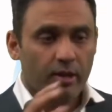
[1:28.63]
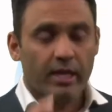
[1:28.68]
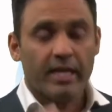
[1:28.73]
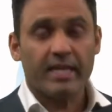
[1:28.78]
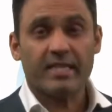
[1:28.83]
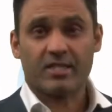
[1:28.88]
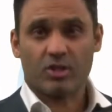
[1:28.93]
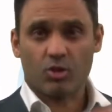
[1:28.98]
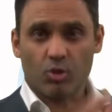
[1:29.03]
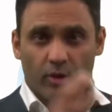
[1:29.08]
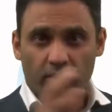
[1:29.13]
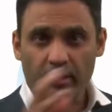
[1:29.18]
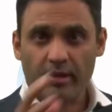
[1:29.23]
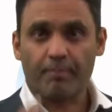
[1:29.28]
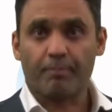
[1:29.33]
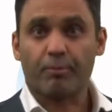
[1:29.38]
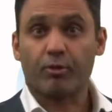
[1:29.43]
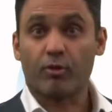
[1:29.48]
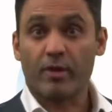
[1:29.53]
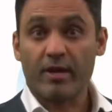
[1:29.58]
is sort of the
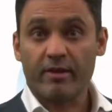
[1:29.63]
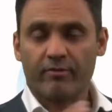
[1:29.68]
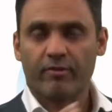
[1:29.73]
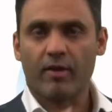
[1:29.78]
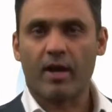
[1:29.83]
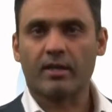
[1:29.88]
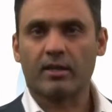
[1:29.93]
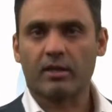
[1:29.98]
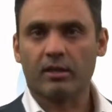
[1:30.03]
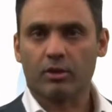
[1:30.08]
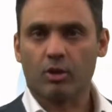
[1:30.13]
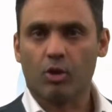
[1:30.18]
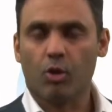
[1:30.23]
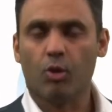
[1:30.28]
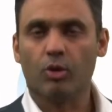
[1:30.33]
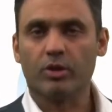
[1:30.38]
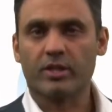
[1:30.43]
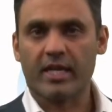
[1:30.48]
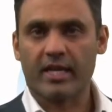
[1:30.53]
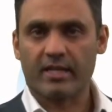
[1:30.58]
prefrontal
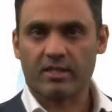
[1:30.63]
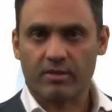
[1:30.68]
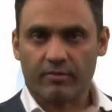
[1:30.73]
cortex,